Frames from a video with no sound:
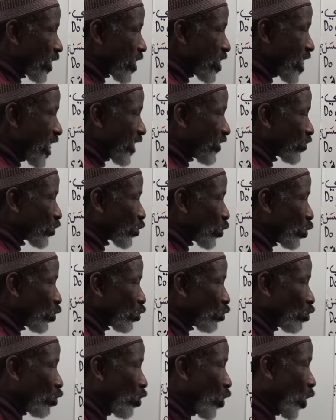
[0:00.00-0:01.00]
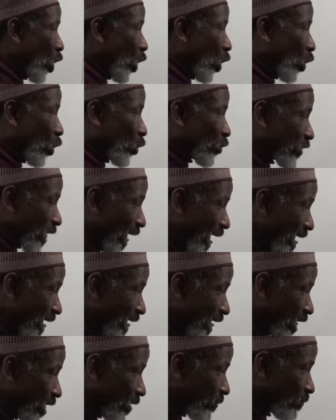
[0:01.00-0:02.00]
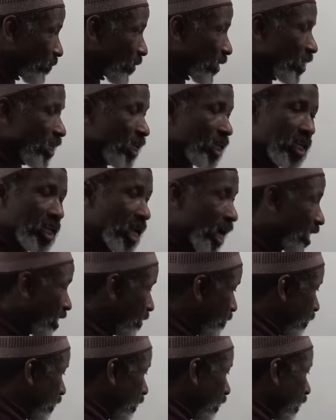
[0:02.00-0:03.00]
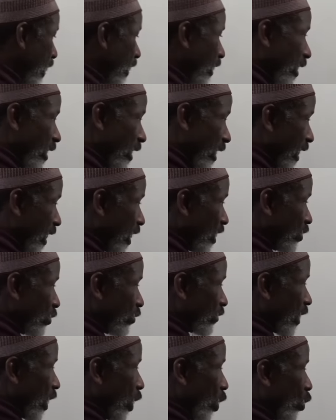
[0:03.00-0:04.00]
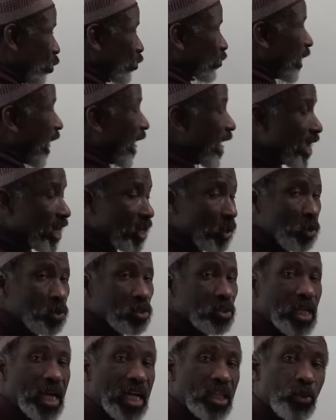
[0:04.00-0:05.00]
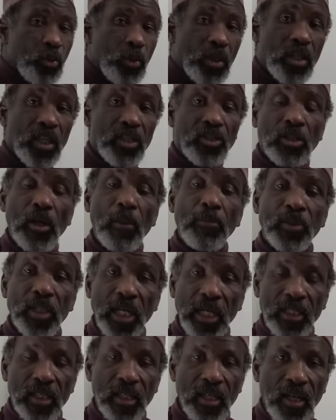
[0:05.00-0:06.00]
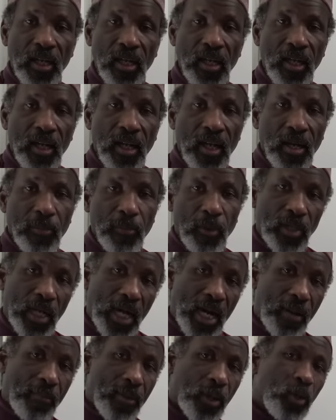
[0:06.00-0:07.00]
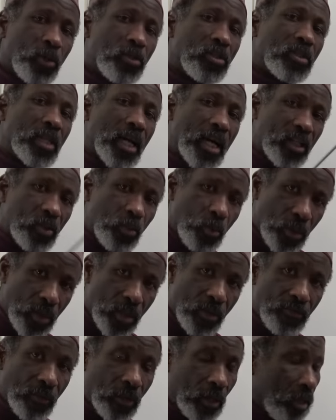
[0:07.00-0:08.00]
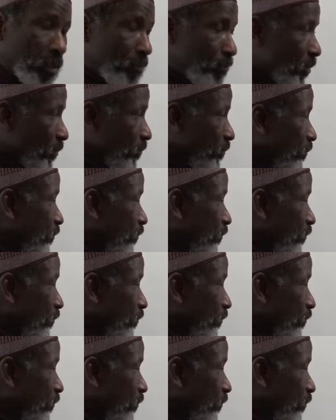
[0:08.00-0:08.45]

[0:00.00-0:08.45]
Yaskunu Hussein. In Arabic and in English, you say Hussein. You start with the subject, but Arabic, you start with the verb.